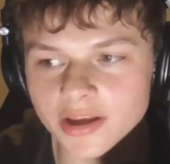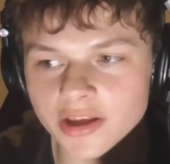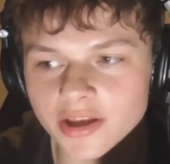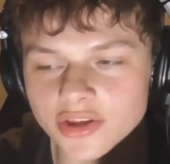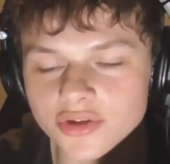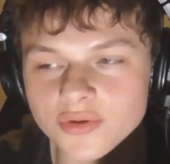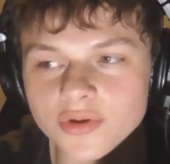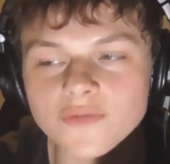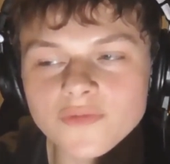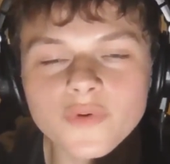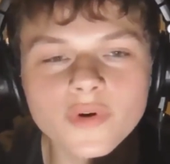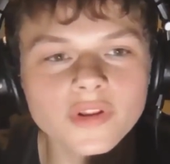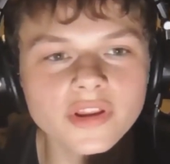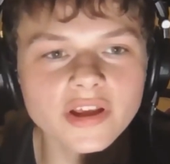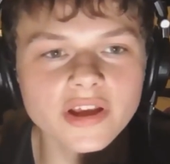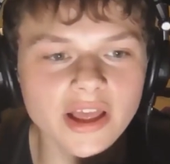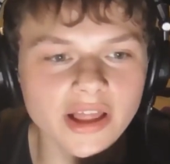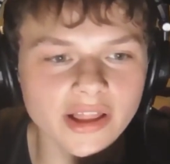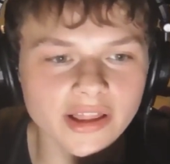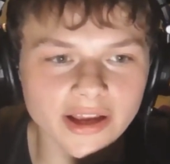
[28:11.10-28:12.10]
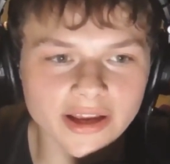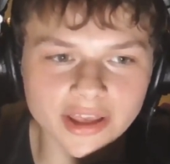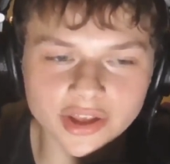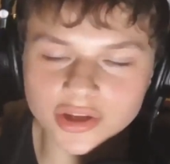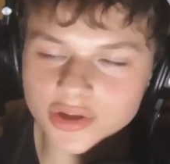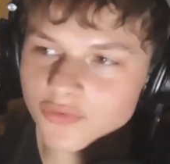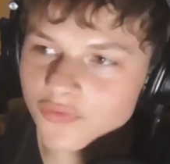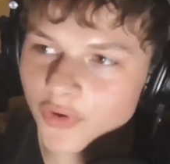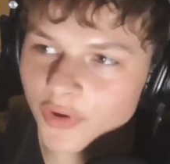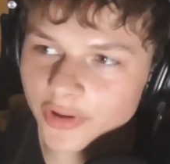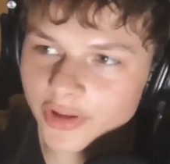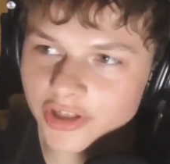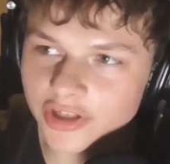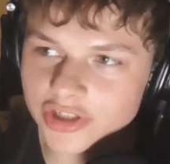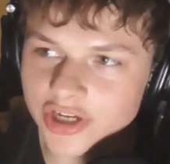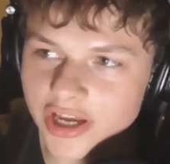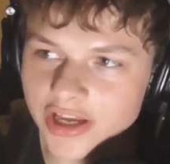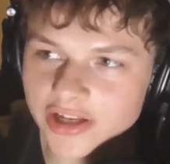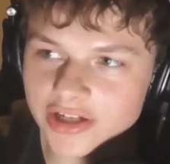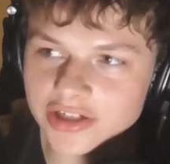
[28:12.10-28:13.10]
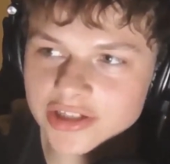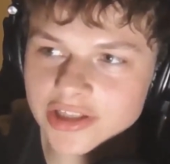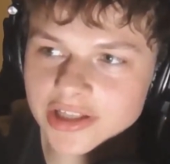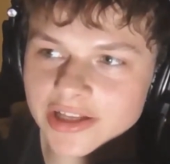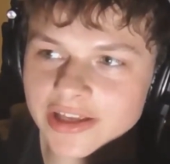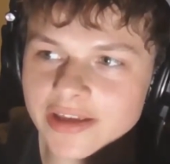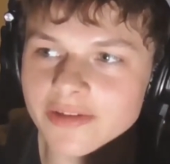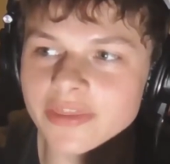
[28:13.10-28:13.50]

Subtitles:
you can fully can you fully change like